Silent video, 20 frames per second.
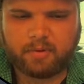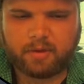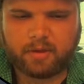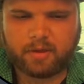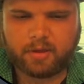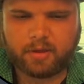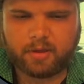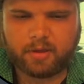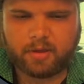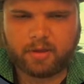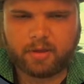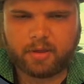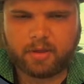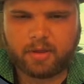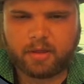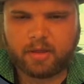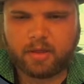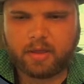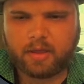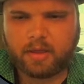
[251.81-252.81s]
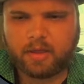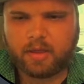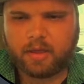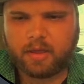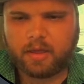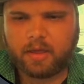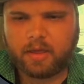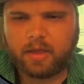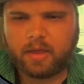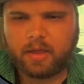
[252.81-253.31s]
Gonna play out an expedition
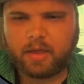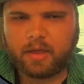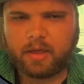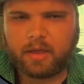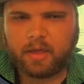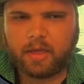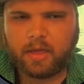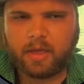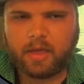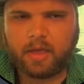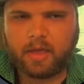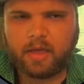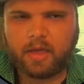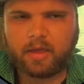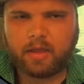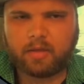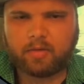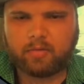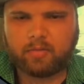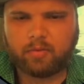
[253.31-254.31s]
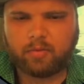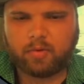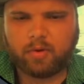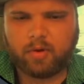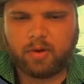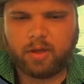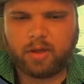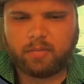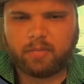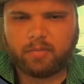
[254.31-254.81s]
map, and I'm gonna go get Jegantha in
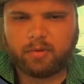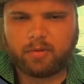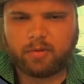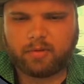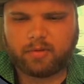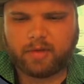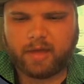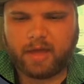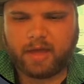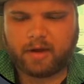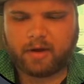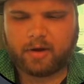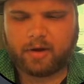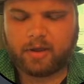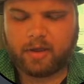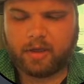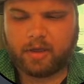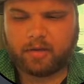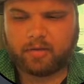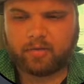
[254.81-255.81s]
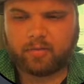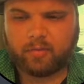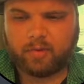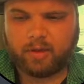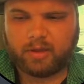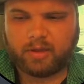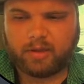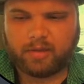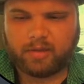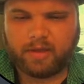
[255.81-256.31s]
hand, so we at least have something
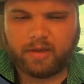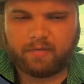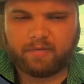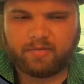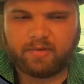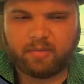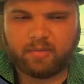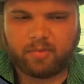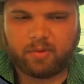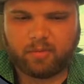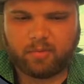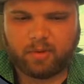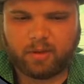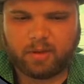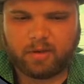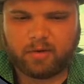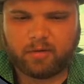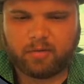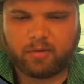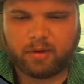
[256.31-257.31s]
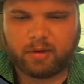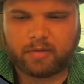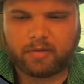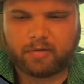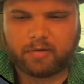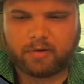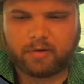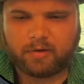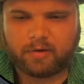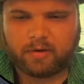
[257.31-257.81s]
we can do next turn if we don't find
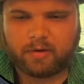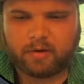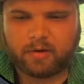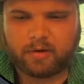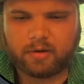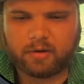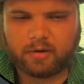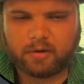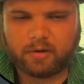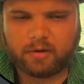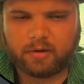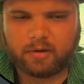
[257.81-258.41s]
anything else.